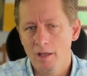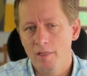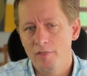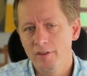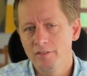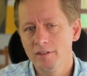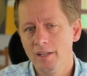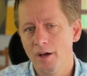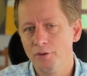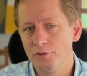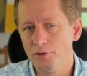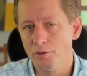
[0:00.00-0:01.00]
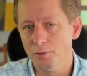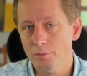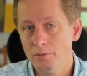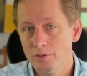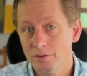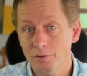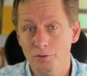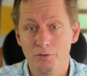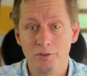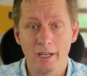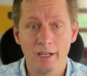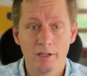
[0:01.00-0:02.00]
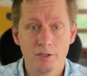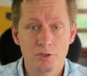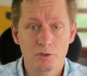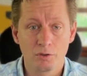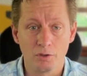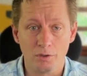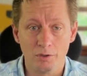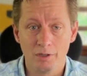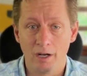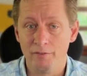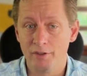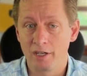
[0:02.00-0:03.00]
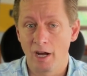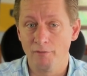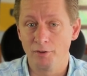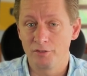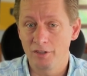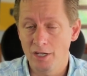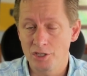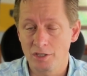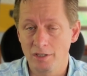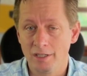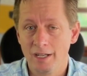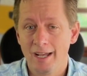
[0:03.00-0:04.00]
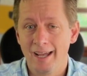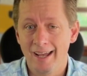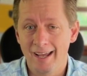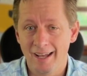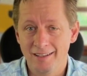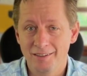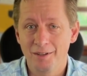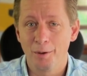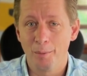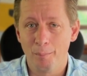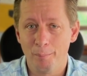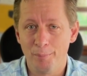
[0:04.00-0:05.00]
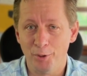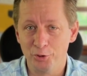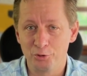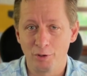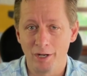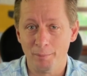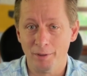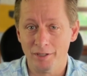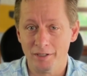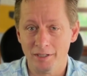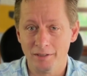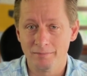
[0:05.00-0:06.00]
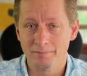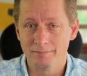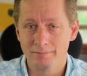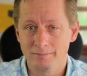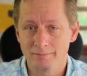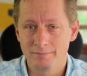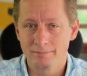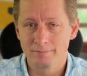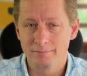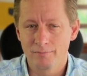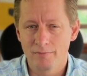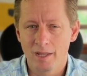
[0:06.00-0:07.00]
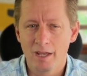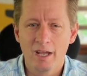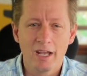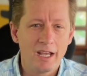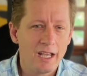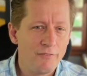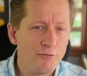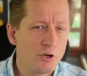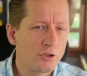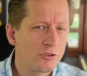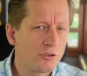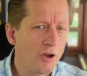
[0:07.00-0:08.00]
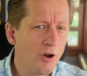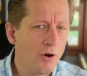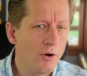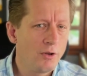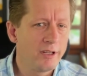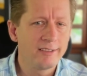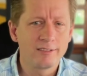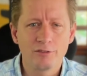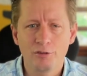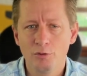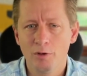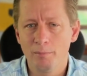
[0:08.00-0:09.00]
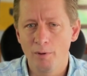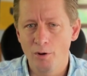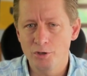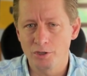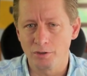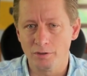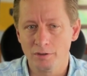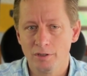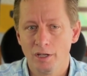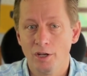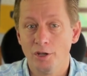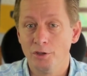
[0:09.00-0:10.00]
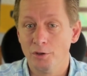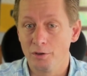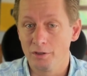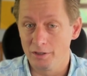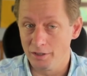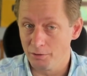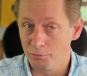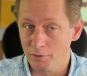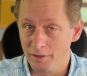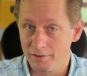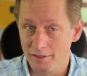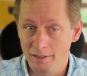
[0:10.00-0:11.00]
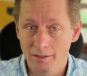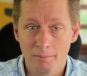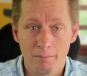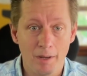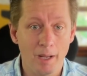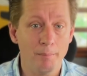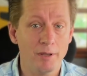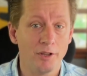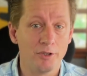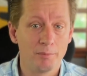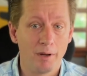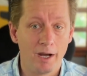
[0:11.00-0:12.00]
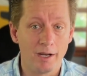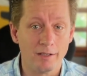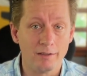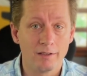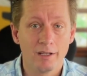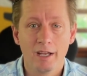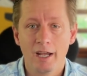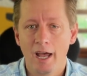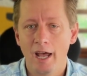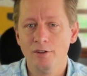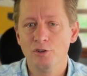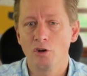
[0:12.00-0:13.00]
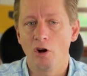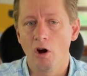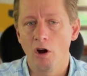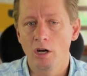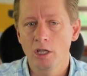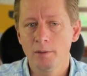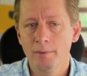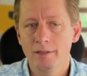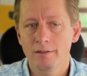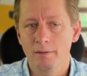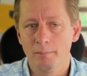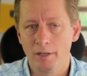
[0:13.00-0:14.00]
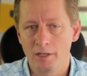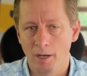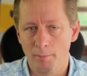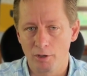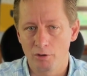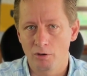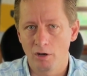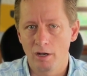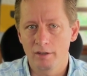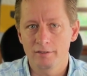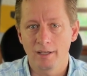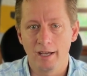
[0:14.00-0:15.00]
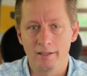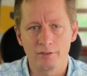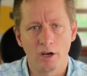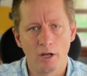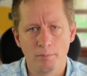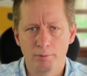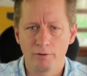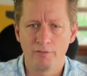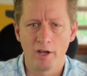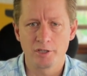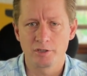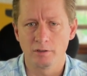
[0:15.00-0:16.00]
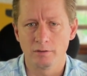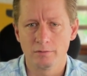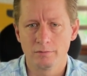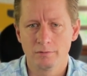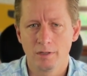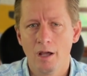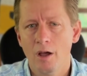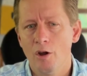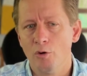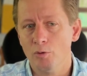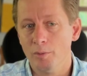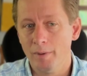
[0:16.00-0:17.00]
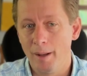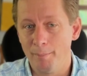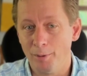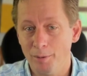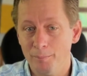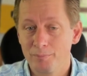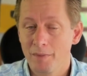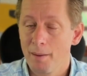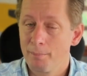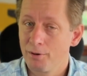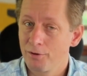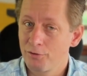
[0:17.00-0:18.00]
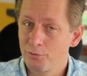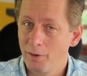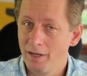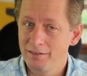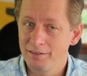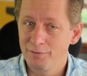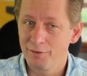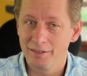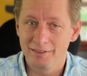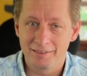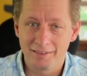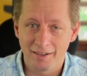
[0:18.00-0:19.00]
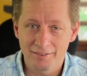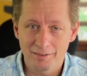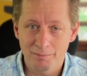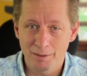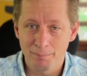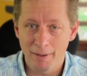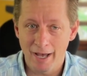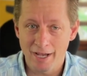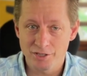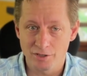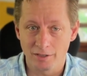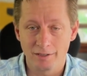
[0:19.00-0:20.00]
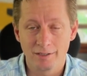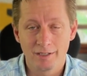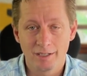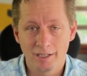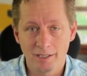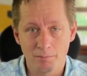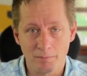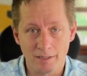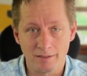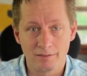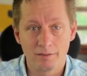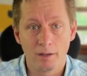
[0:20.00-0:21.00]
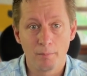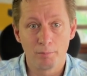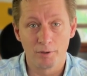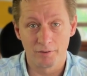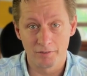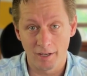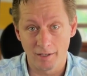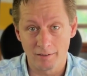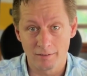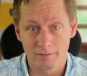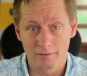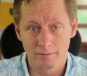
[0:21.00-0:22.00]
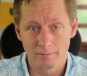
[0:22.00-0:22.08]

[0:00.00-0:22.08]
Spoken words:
This allows you to stay in control of the conversation and build credibility. If your tone is too emotional, your legal reasoning may be undermined, and your argument may come across as unprofessional. Remember, persuasive doesn't mean passionate, it means precise.